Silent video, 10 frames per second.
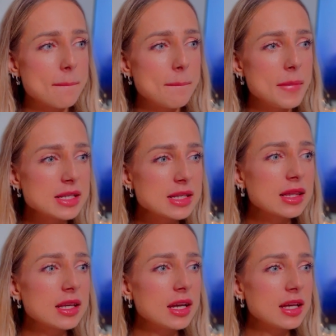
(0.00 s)

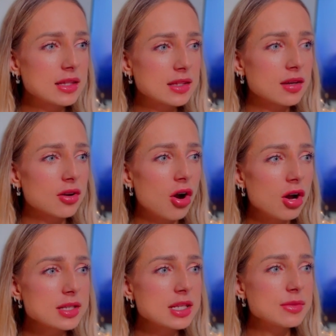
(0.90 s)
Basically, it
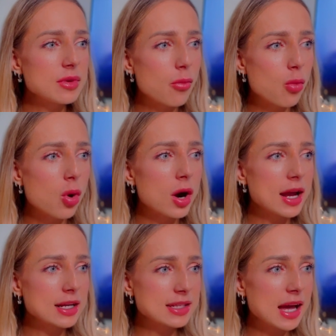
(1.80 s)
causes me more
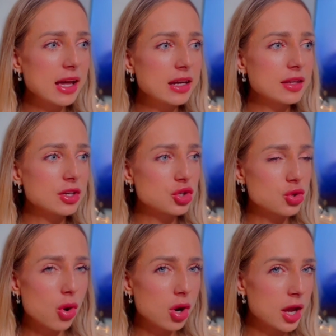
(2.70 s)
anxiety than
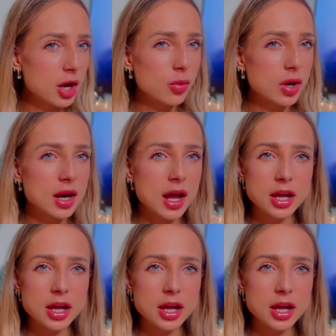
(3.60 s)
joy. And when I